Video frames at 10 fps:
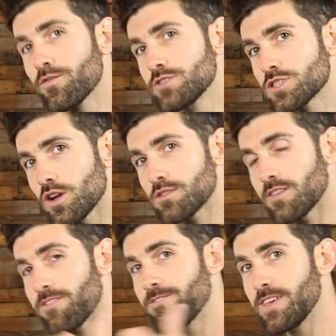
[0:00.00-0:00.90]
if you start
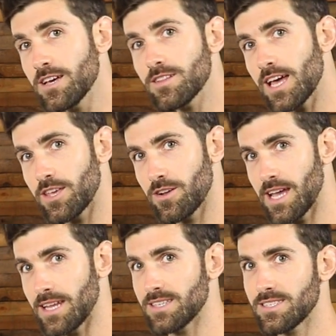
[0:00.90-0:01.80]
to feel like you're
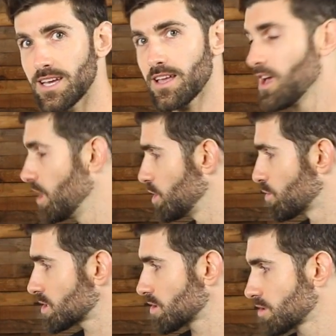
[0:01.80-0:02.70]
getting sick, you
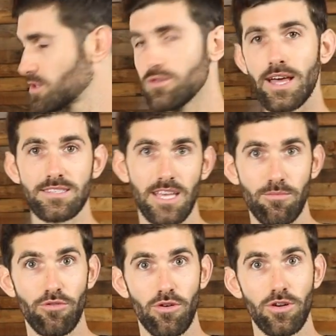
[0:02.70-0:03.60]
want to start to do that
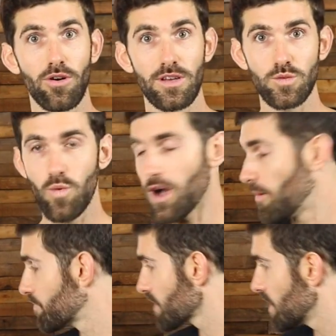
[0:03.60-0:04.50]
same protocol as
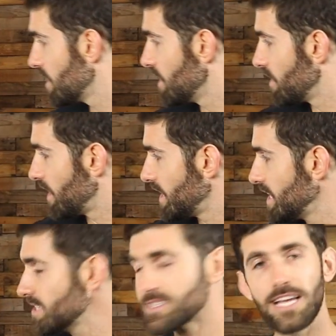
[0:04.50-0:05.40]
well.
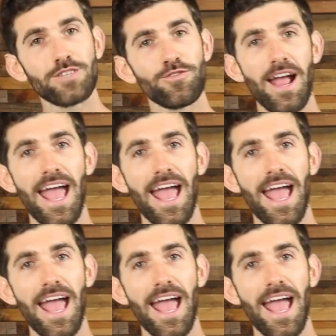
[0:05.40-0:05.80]
E stands for